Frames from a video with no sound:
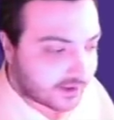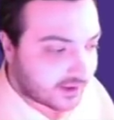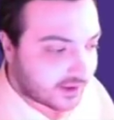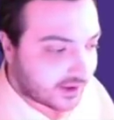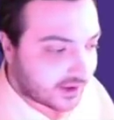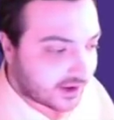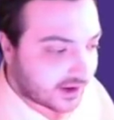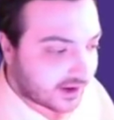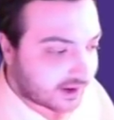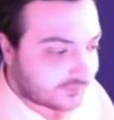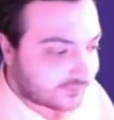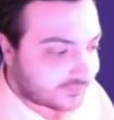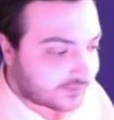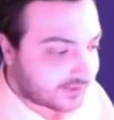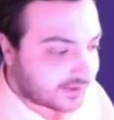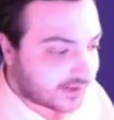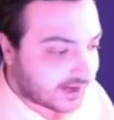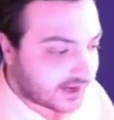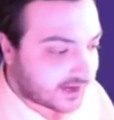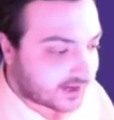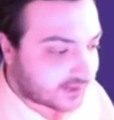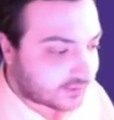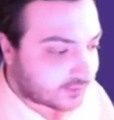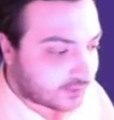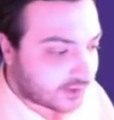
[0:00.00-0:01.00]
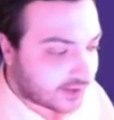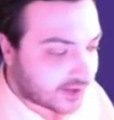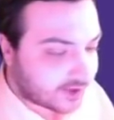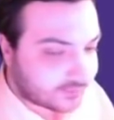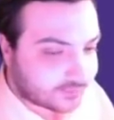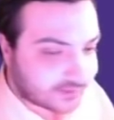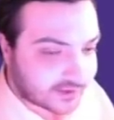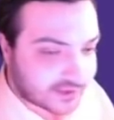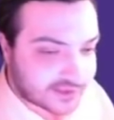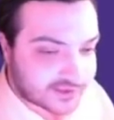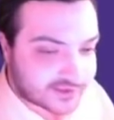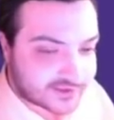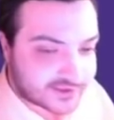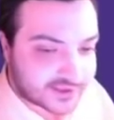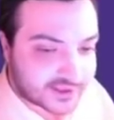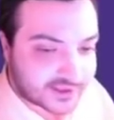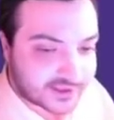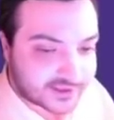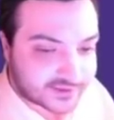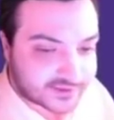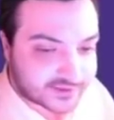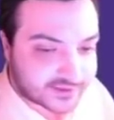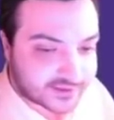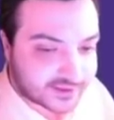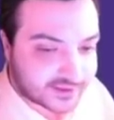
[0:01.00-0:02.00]
After that, white played
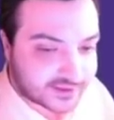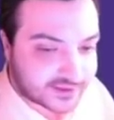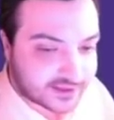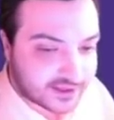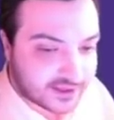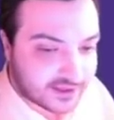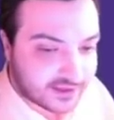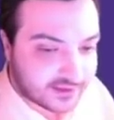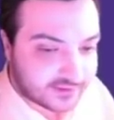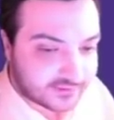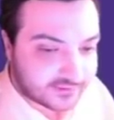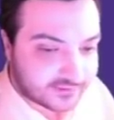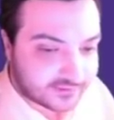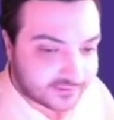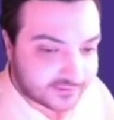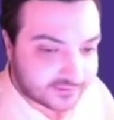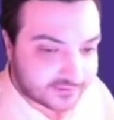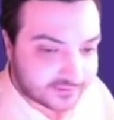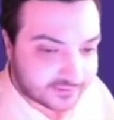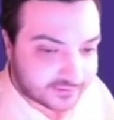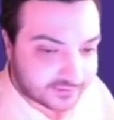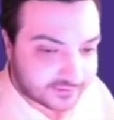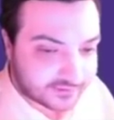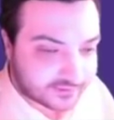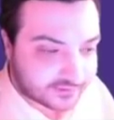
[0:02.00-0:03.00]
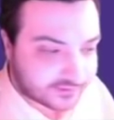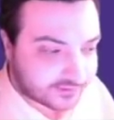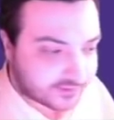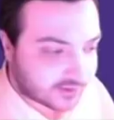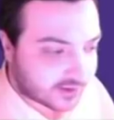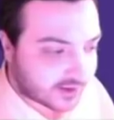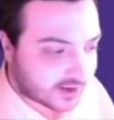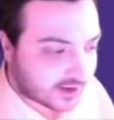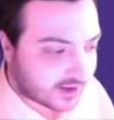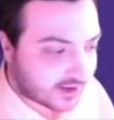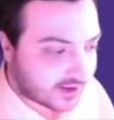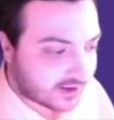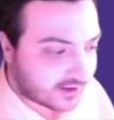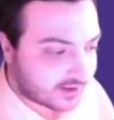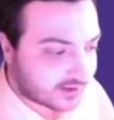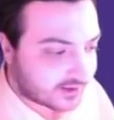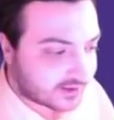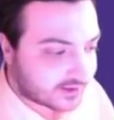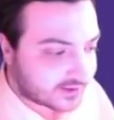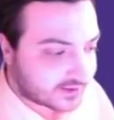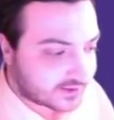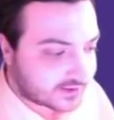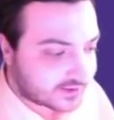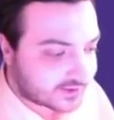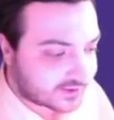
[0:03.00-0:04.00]
c6 to the d. Okay,
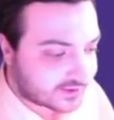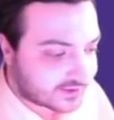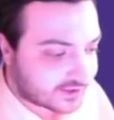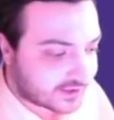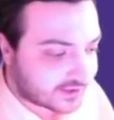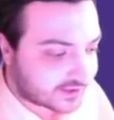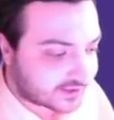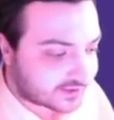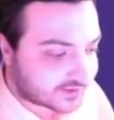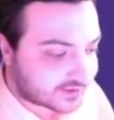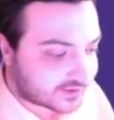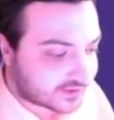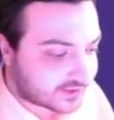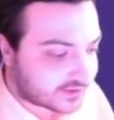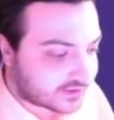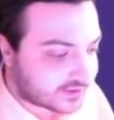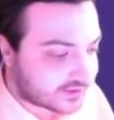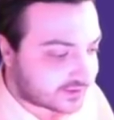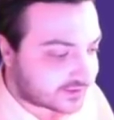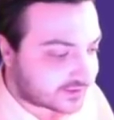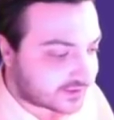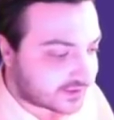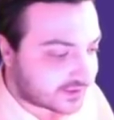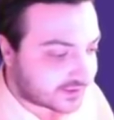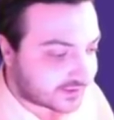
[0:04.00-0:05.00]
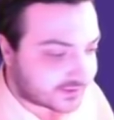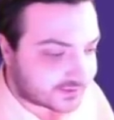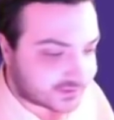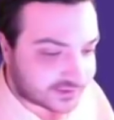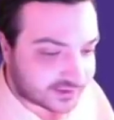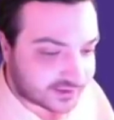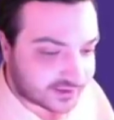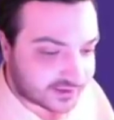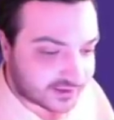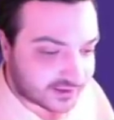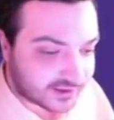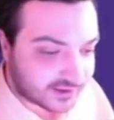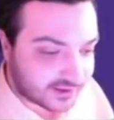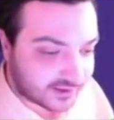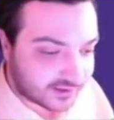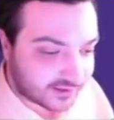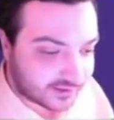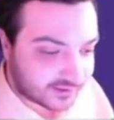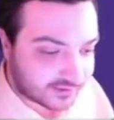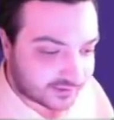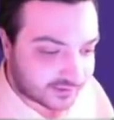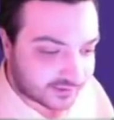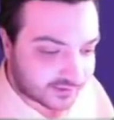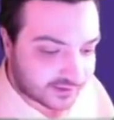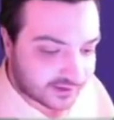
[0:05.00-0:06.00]
c6 to the d, c6 to the d,
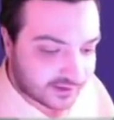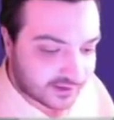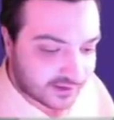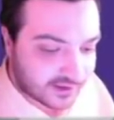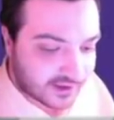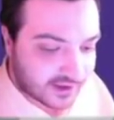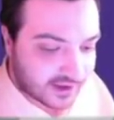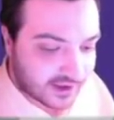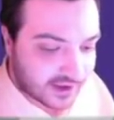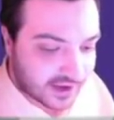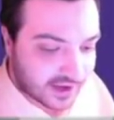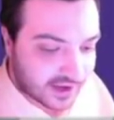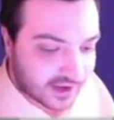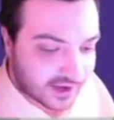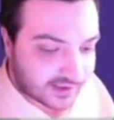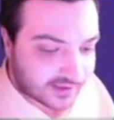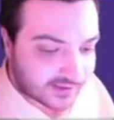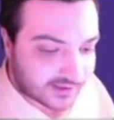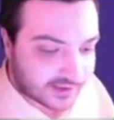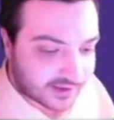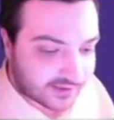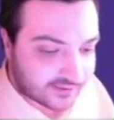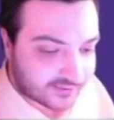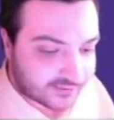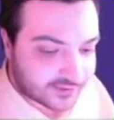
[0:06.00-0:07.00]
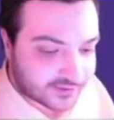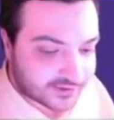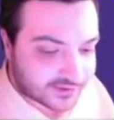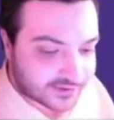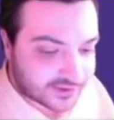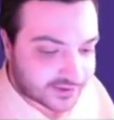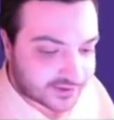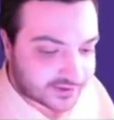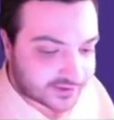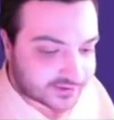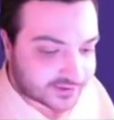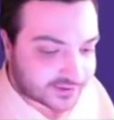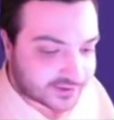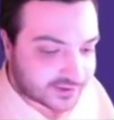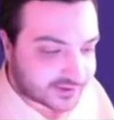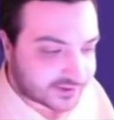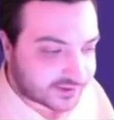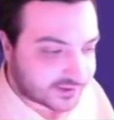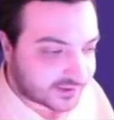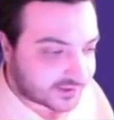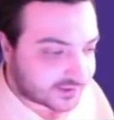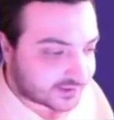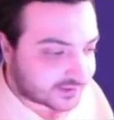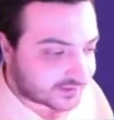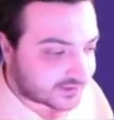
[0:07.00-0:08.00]
and then after c6 d,
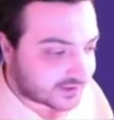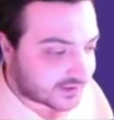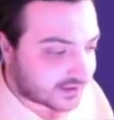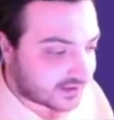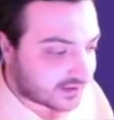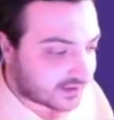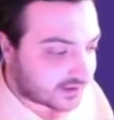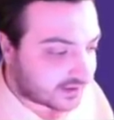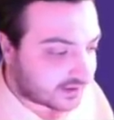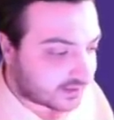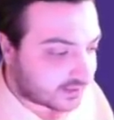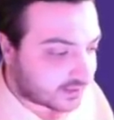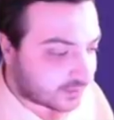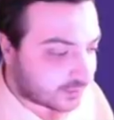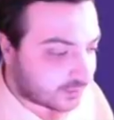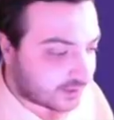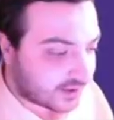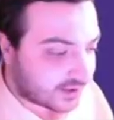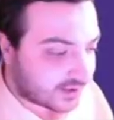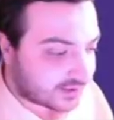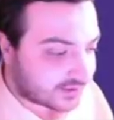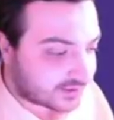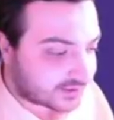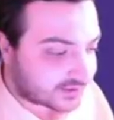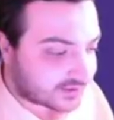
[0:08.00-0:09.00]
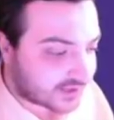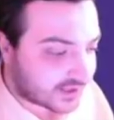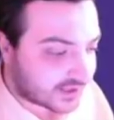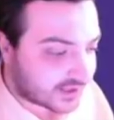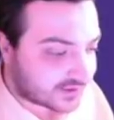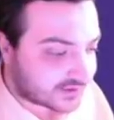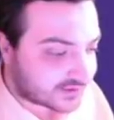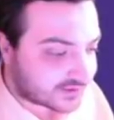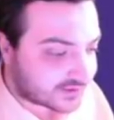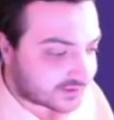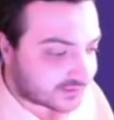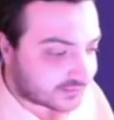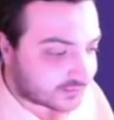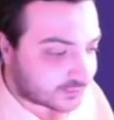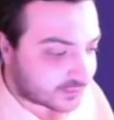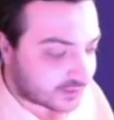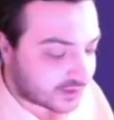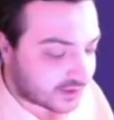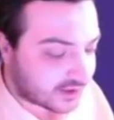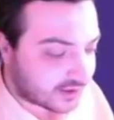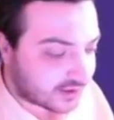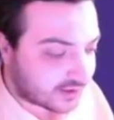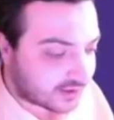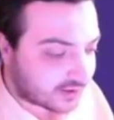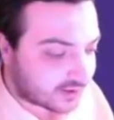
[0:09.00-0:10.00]
c6 d, white does knight
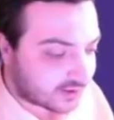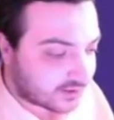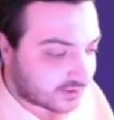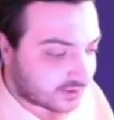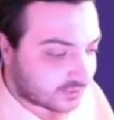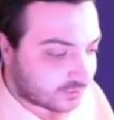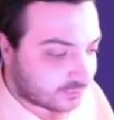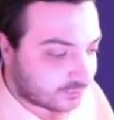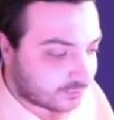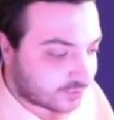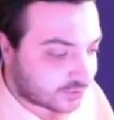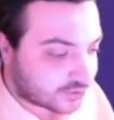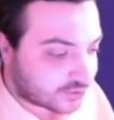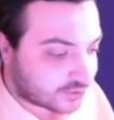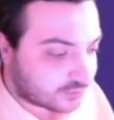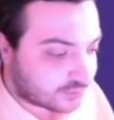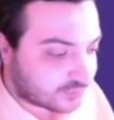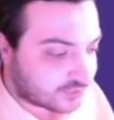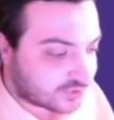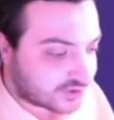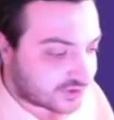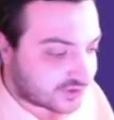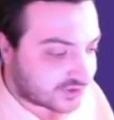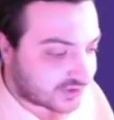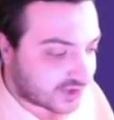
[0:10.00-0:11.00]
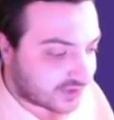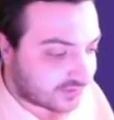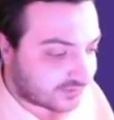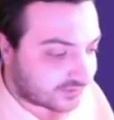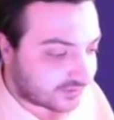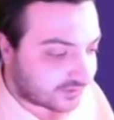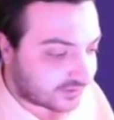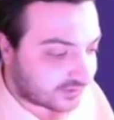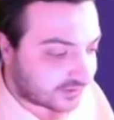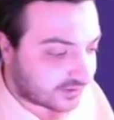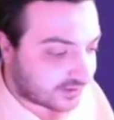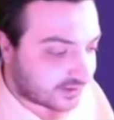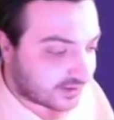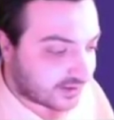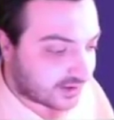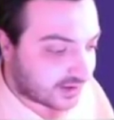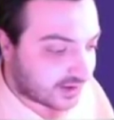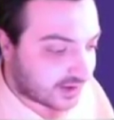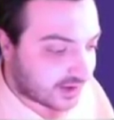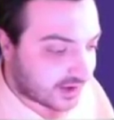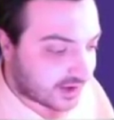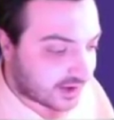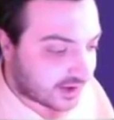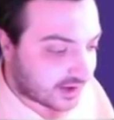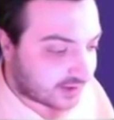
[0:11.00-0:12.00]
c3, bishop g7,
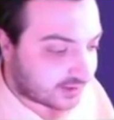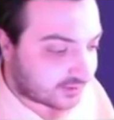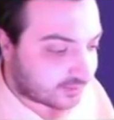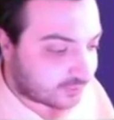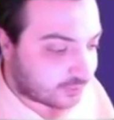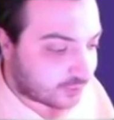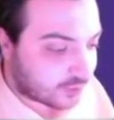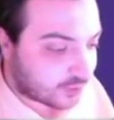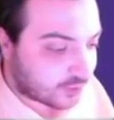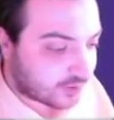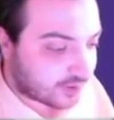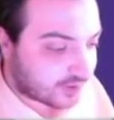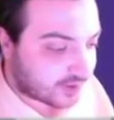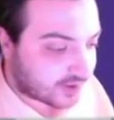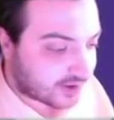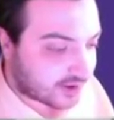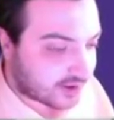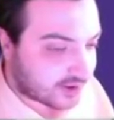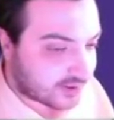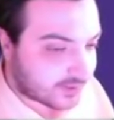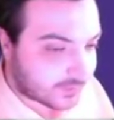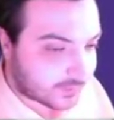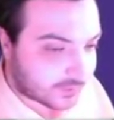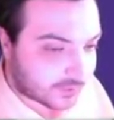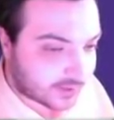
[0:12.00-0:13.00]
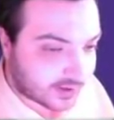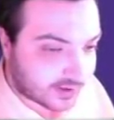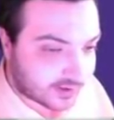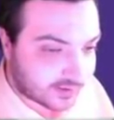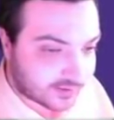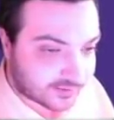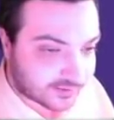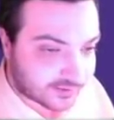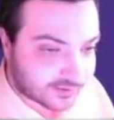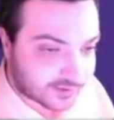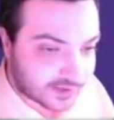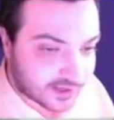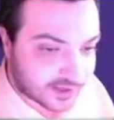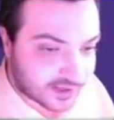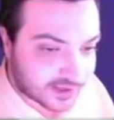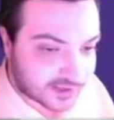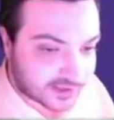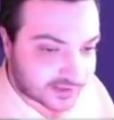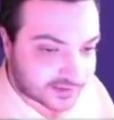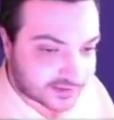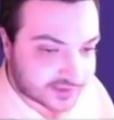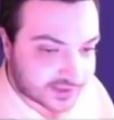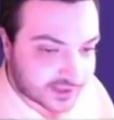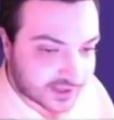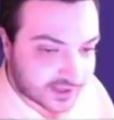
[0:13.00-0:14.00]
and pawn to e3 in
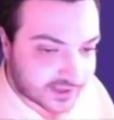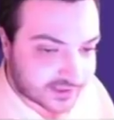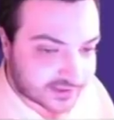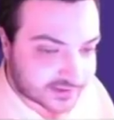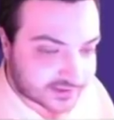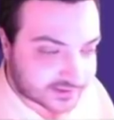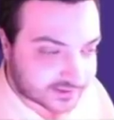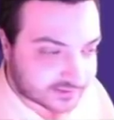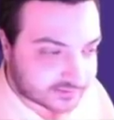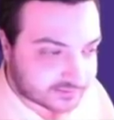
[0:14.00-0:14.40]
this case.